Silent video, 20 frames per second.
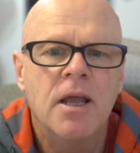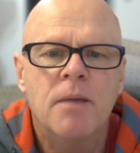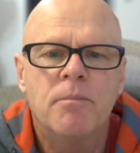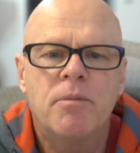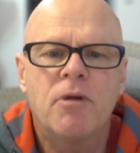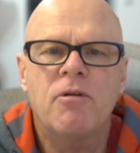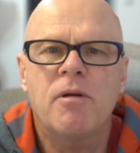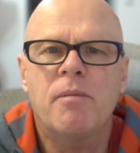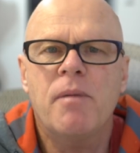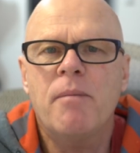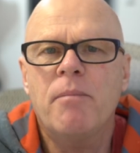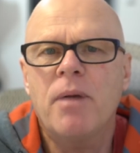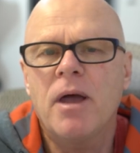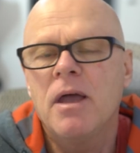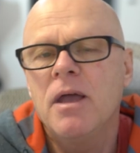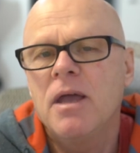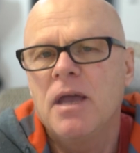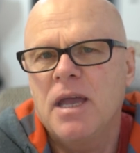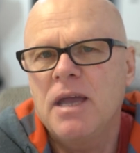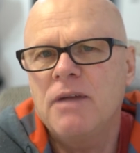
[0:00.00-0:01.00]
But remember,
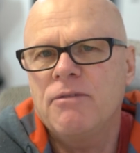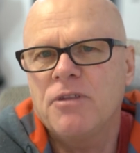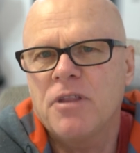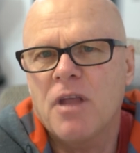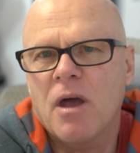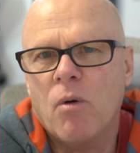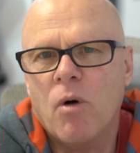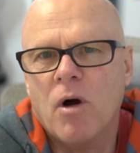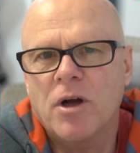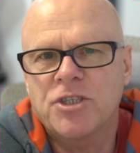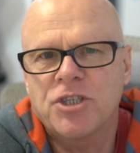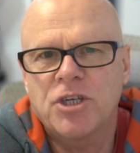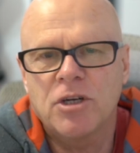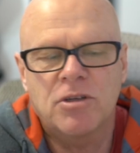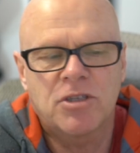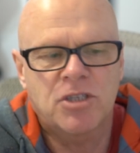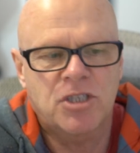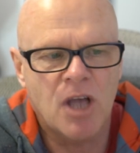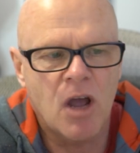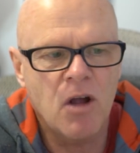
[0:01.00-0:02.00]
even though I shoot
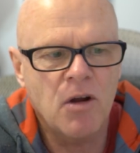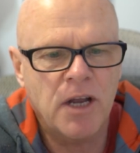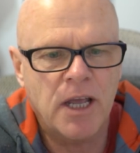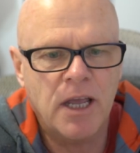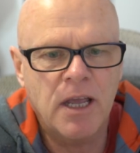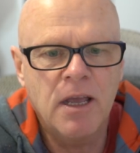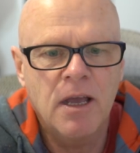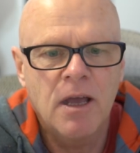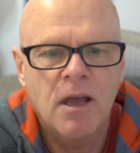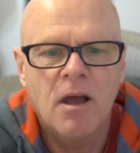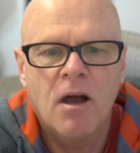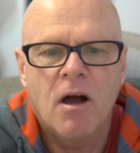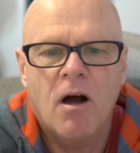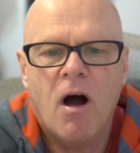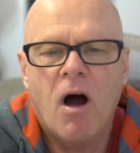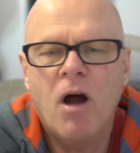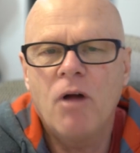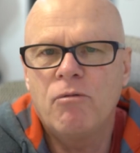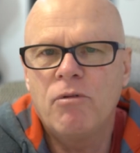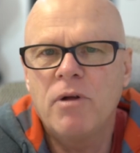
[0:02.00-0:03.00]
Sony,
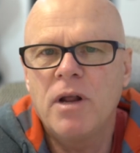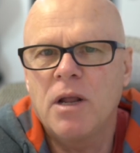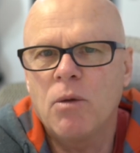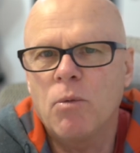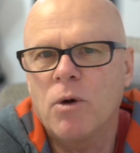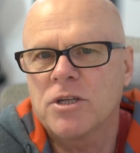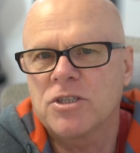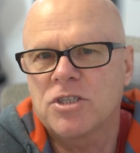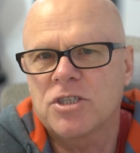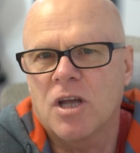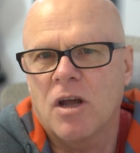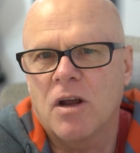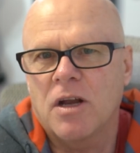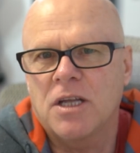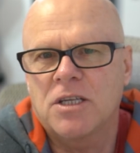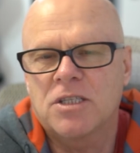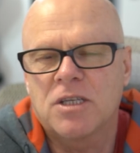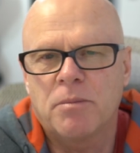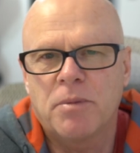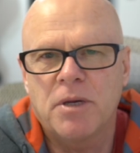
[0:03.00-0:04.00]
I really want
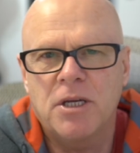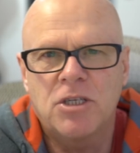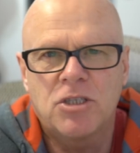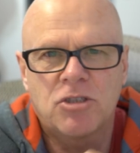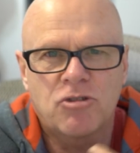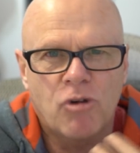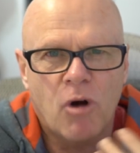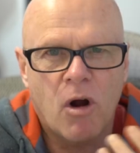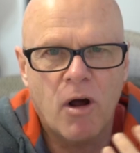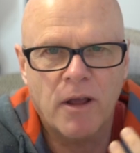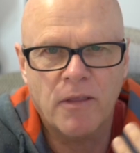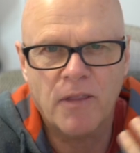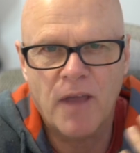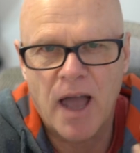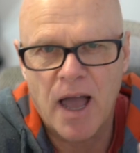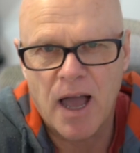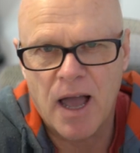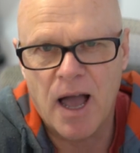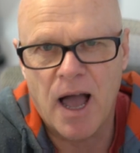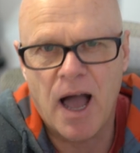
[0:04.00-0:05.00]
Sony to be trying the
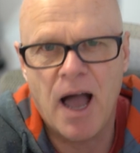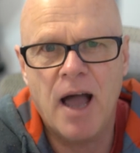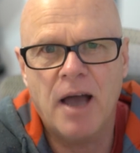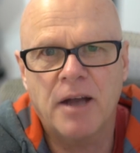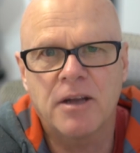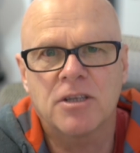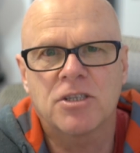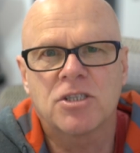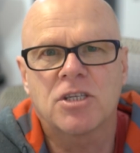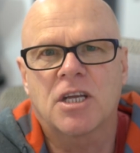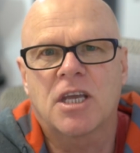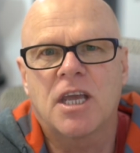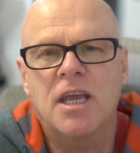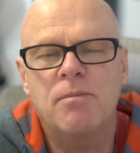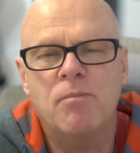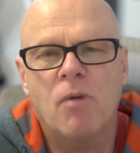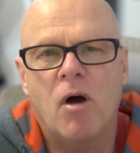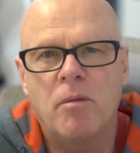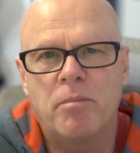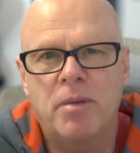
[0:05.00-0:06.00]
hardest to
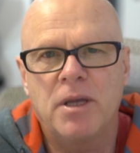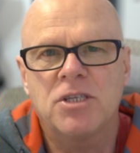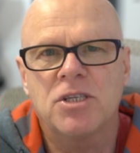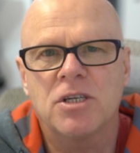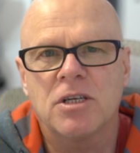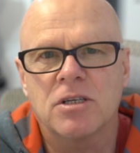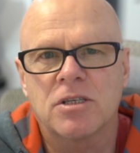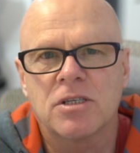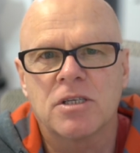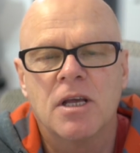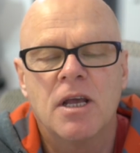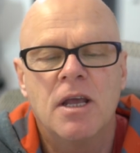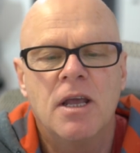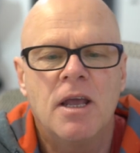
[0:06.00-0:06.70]
keep my business.